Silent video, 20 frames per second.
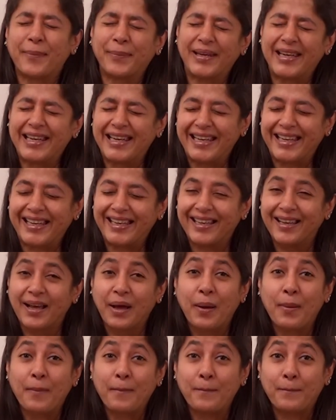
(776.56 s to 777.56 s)
yummy,
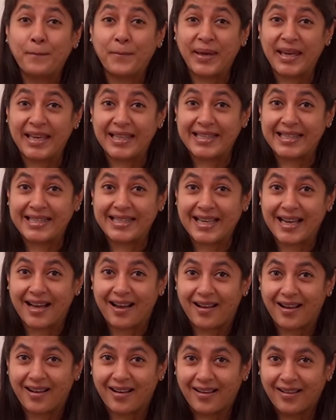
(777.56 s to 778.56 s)

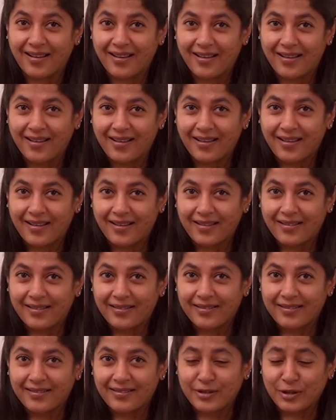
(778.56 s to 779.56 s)
pizza.
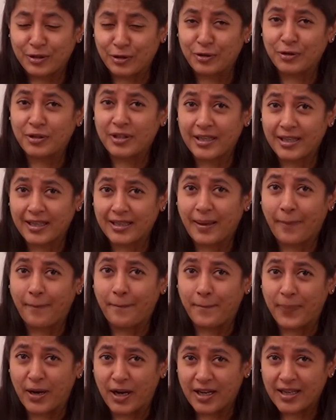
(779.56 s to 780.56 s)
Do you hear the
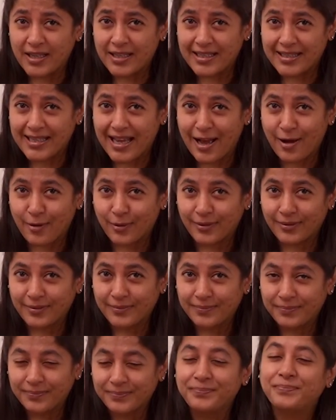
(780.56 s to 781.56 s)
p sound?
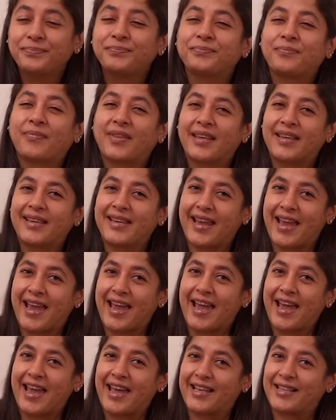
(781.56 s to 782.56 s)

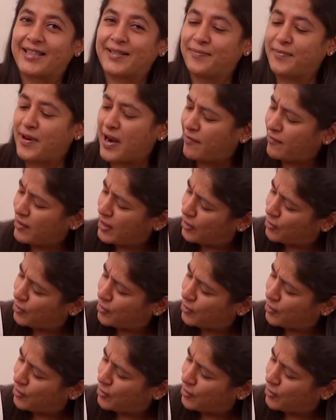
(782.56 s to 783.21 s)
Yes, very